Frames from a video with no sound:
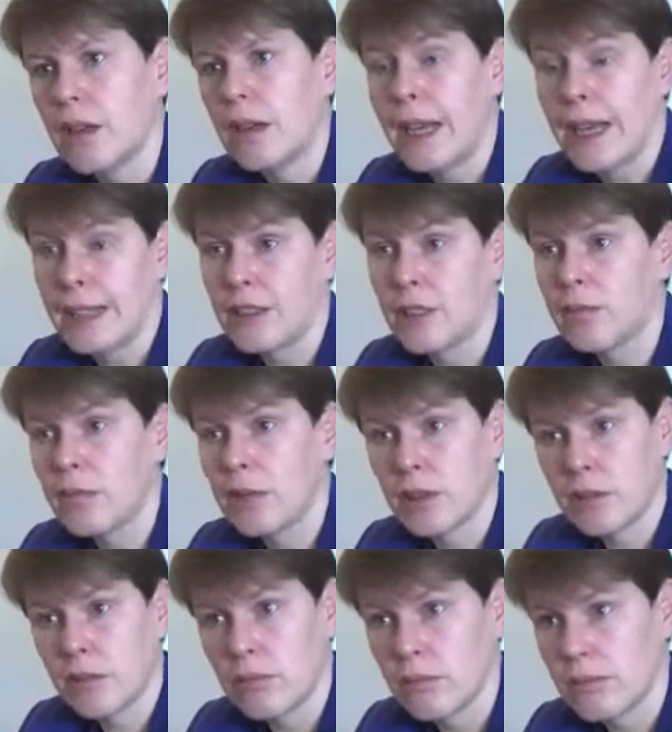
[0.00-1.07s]
atoms
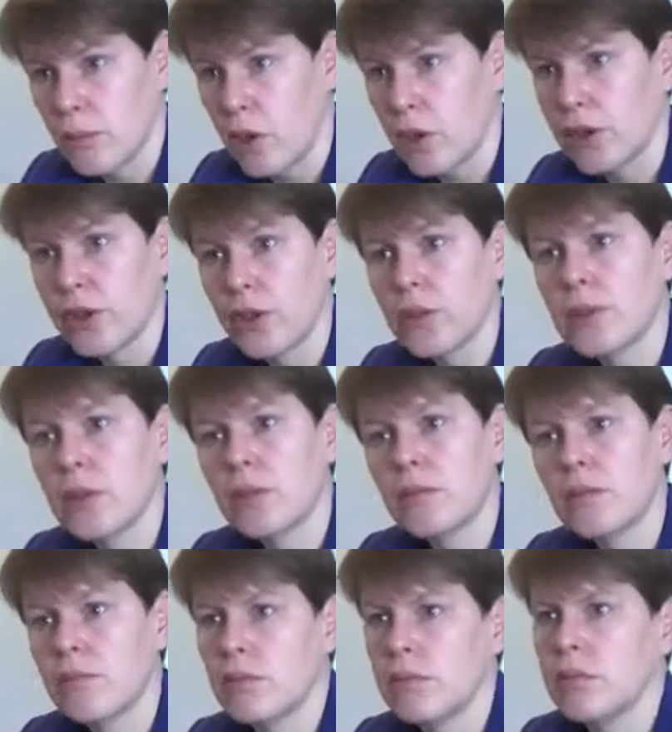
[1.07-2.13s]
and molecules.
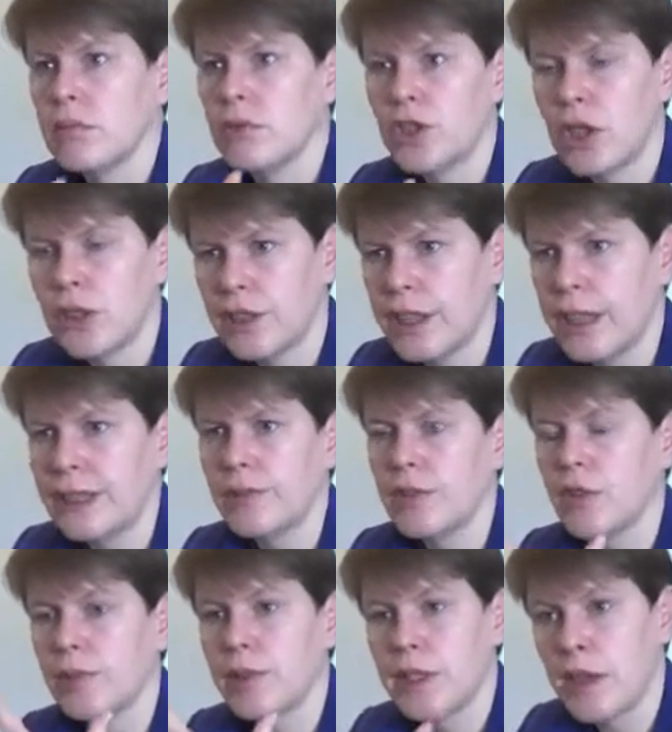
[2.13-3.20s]
Charged atoms
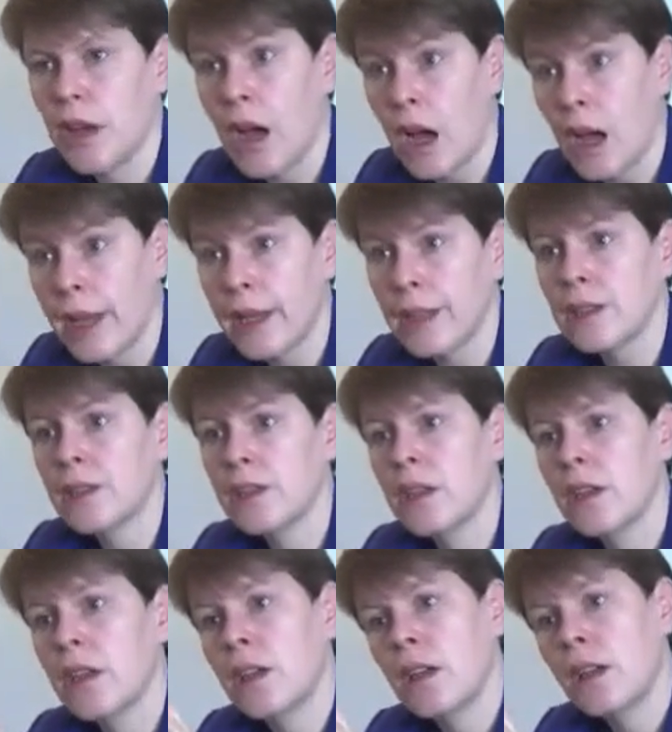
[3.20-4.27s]
obviously are ions,
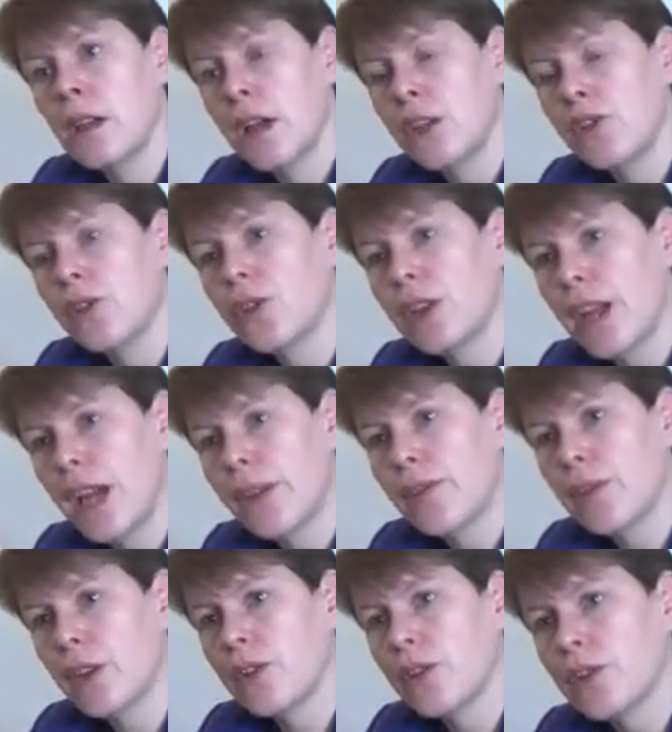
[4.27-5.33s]
and you can have
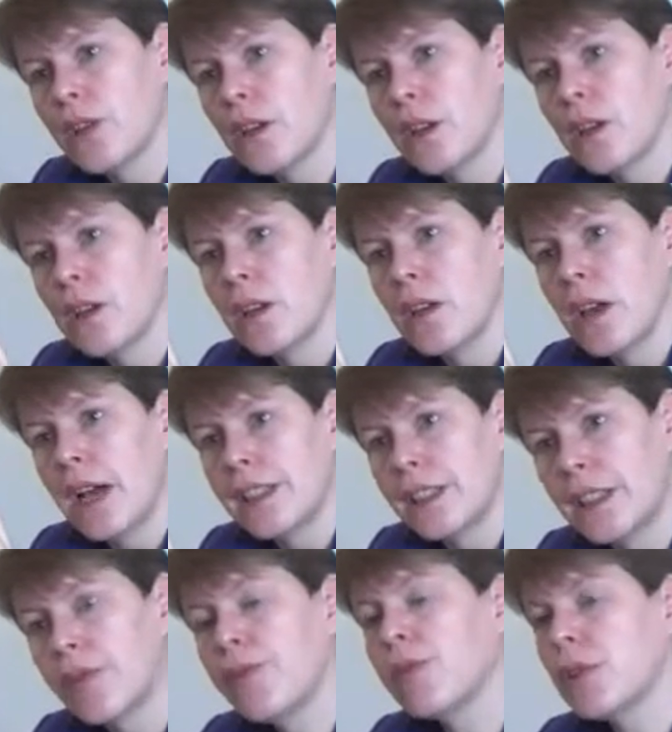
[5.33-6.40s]
those at
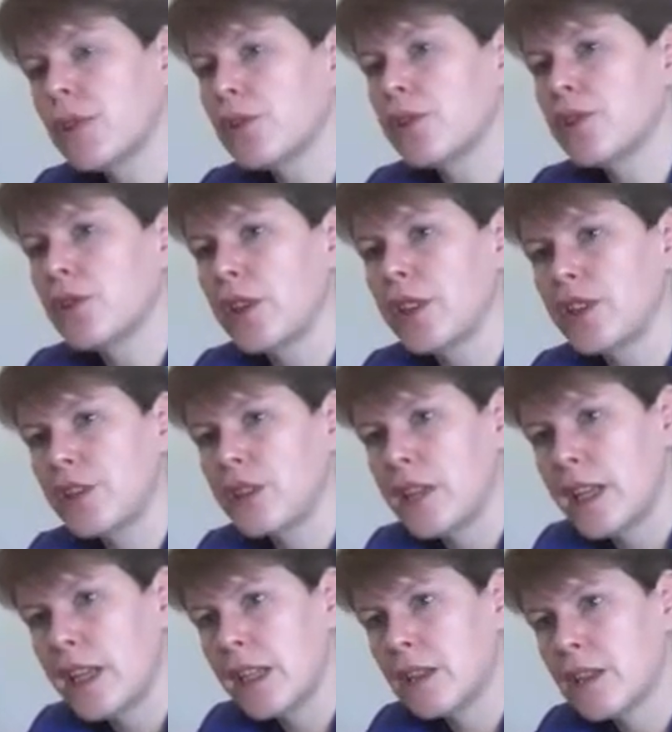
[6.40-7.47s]
different concentrations
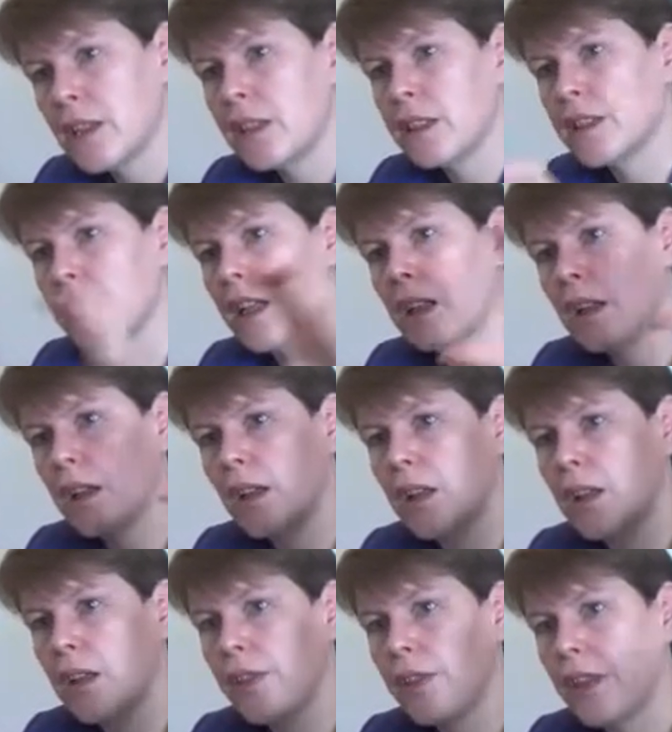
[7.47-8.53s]
inside the cell
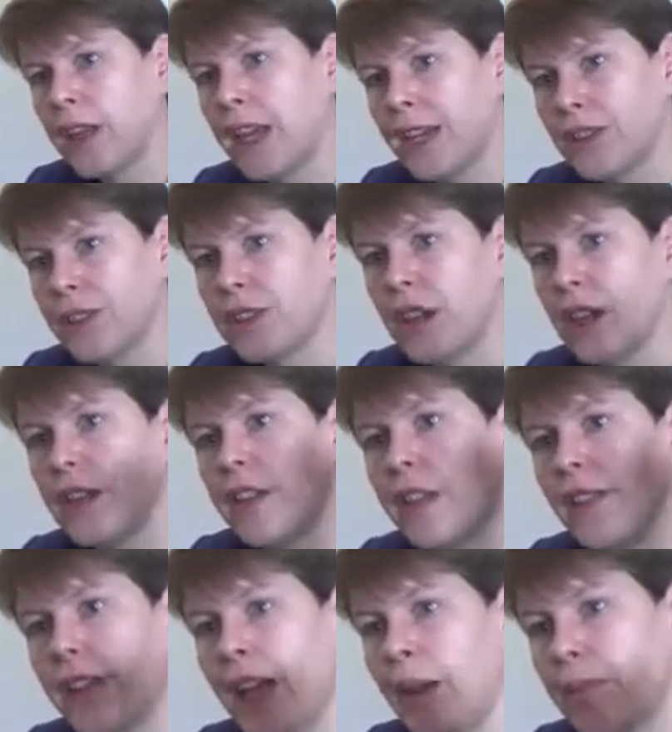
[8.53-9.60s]
than outside,
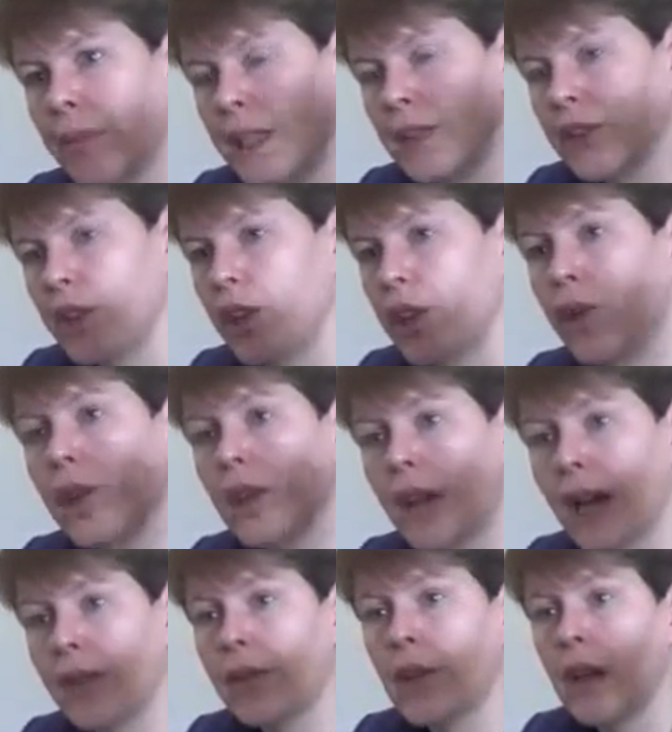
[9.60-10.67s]
and that means that you can
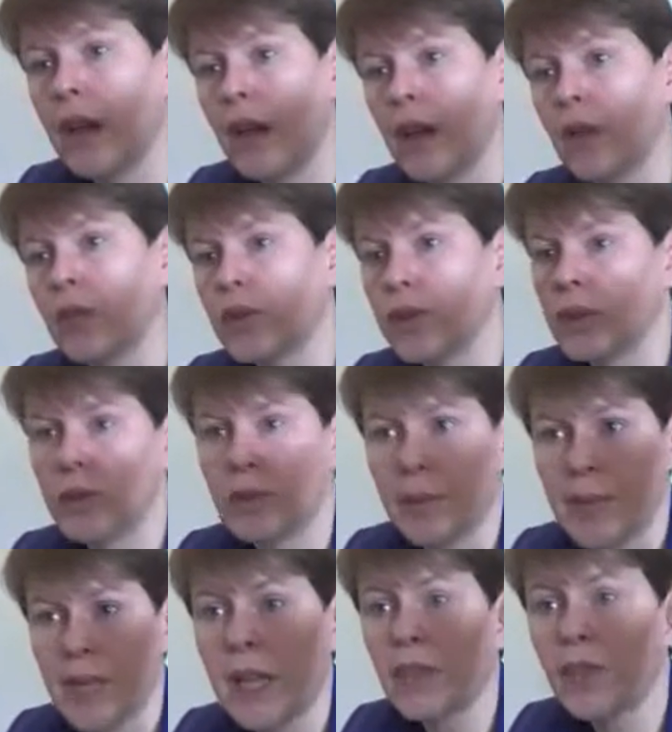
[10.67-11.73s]
have what's called a
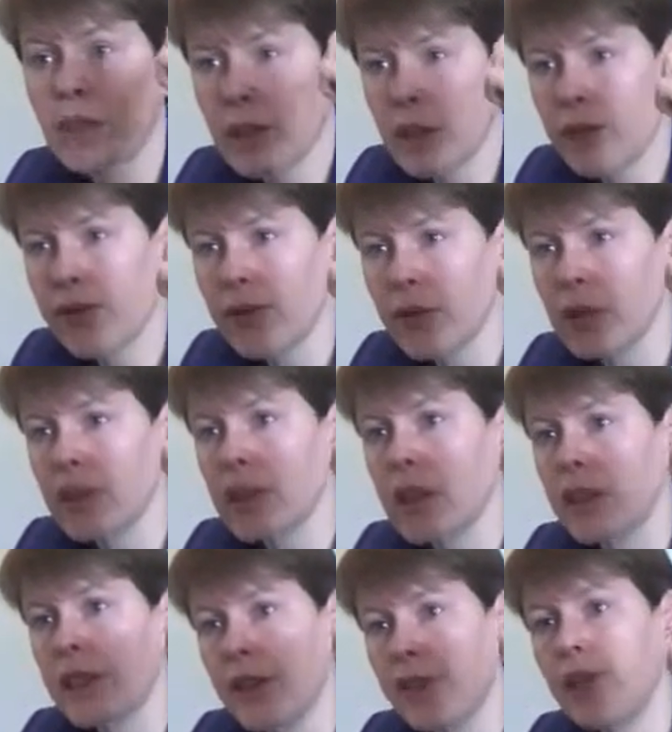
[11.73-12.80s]
potential difference,
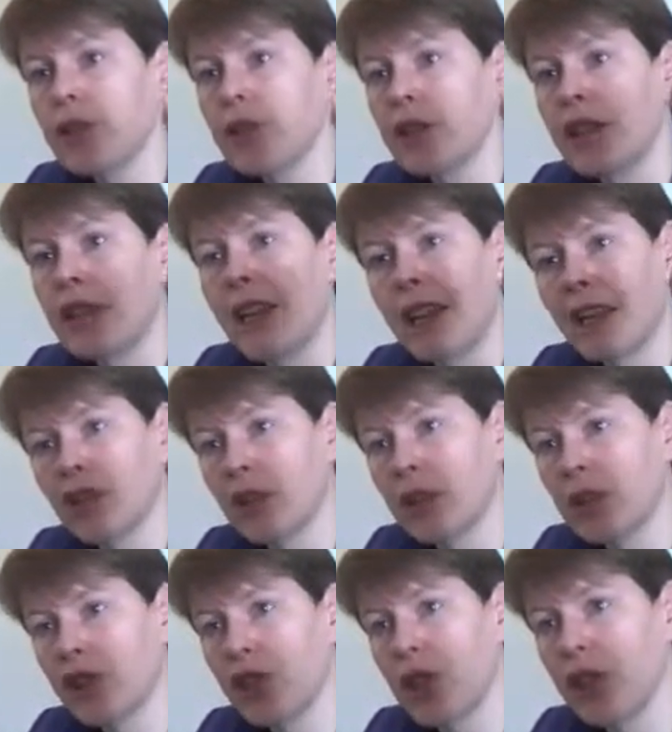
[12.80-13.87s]
a difference in electrical
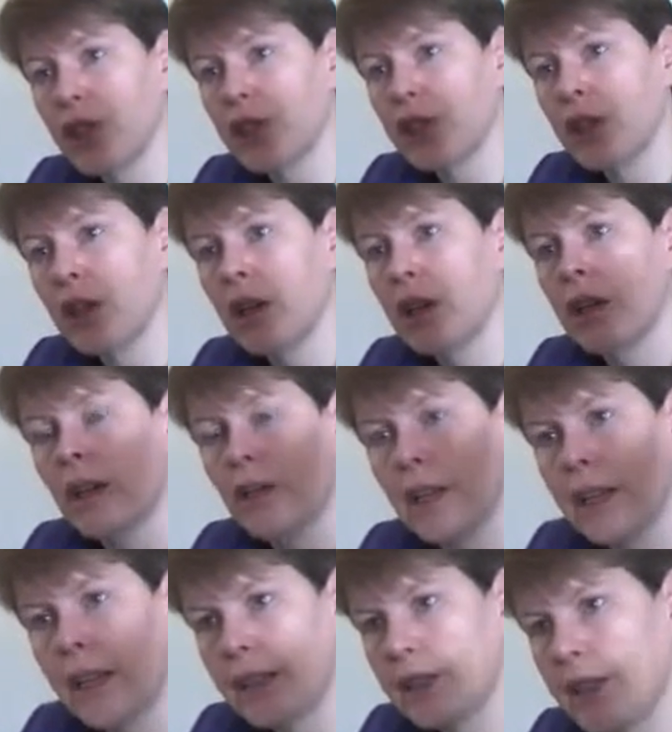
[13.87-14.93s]
charge
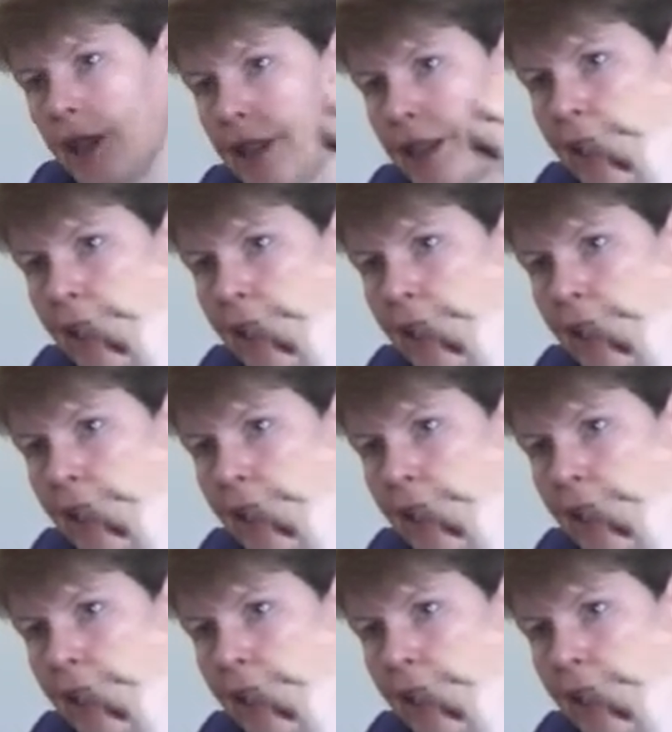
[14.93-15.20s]
inside and